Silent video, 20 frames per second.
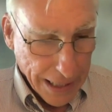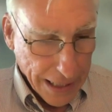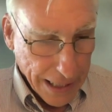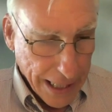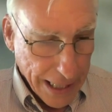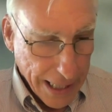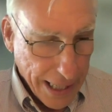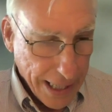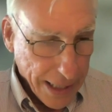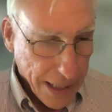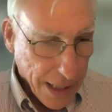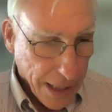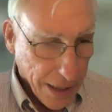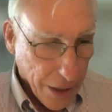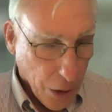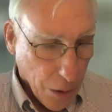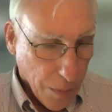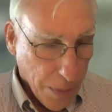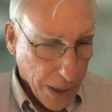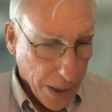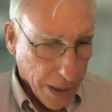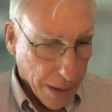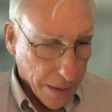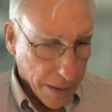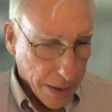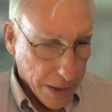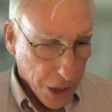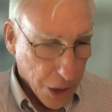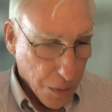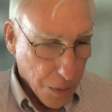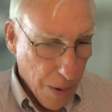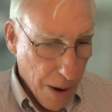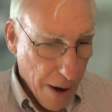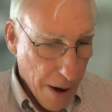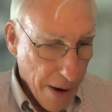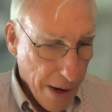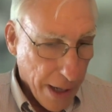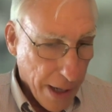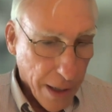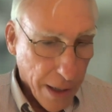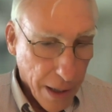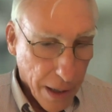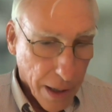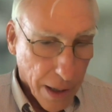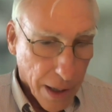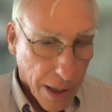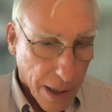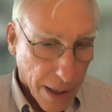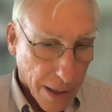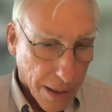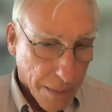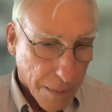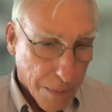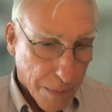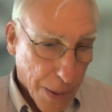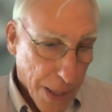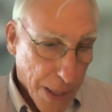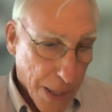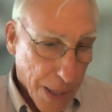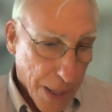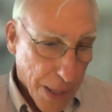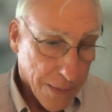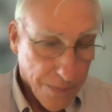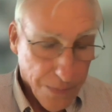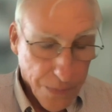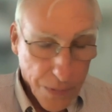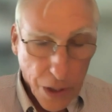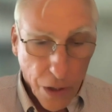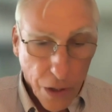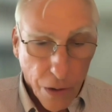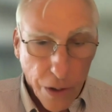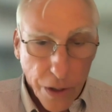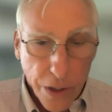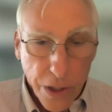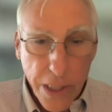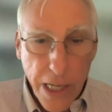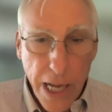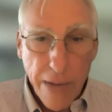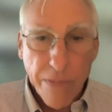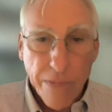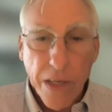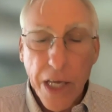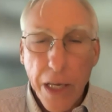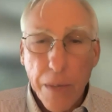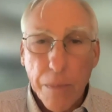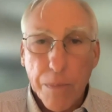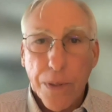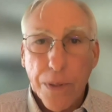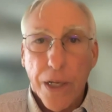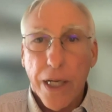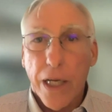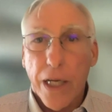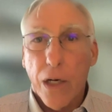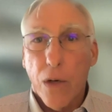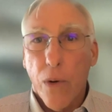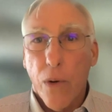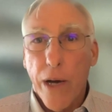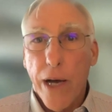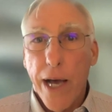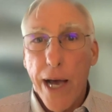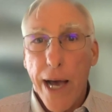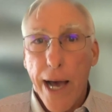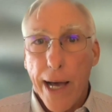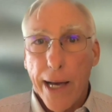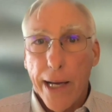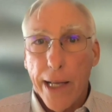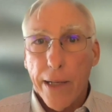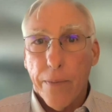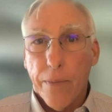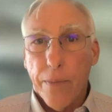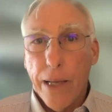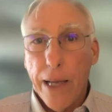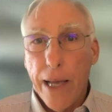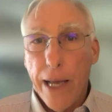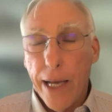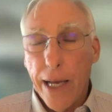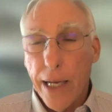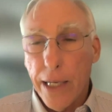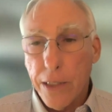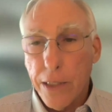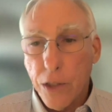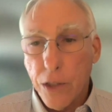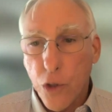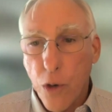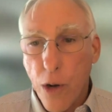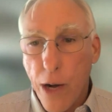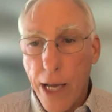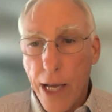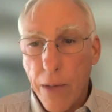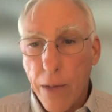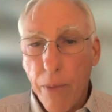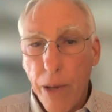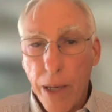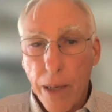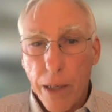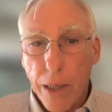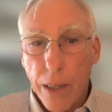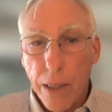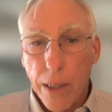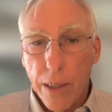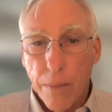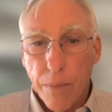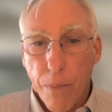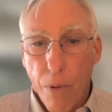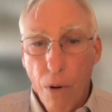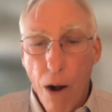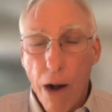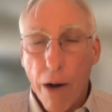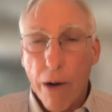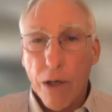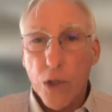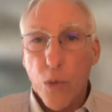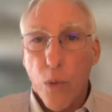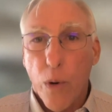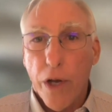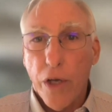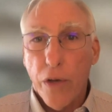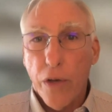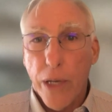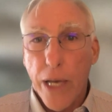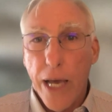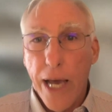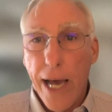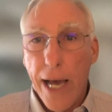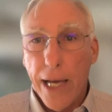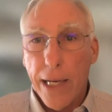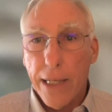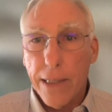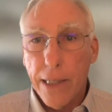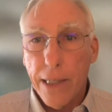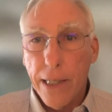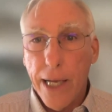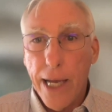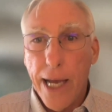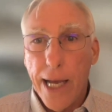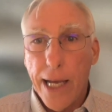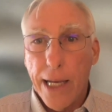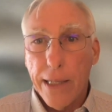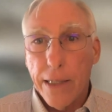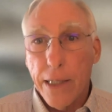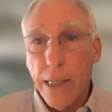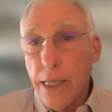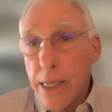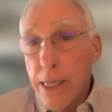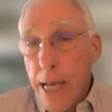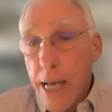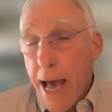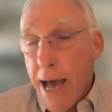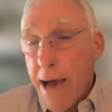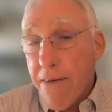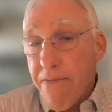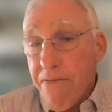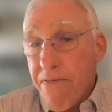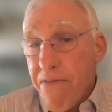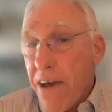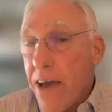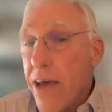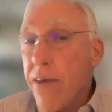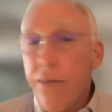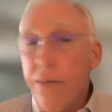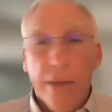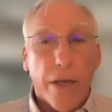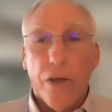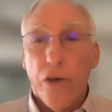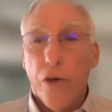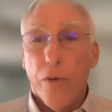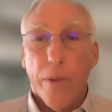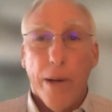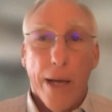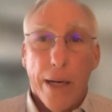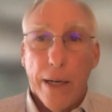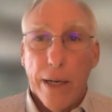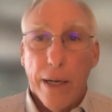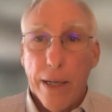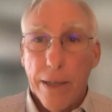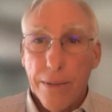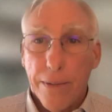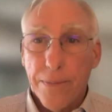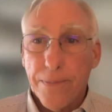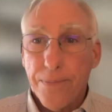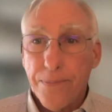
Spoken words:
is a little bit despairing, but you just have to keep plugging away at it and try and make progress where you can and have faith in humanity.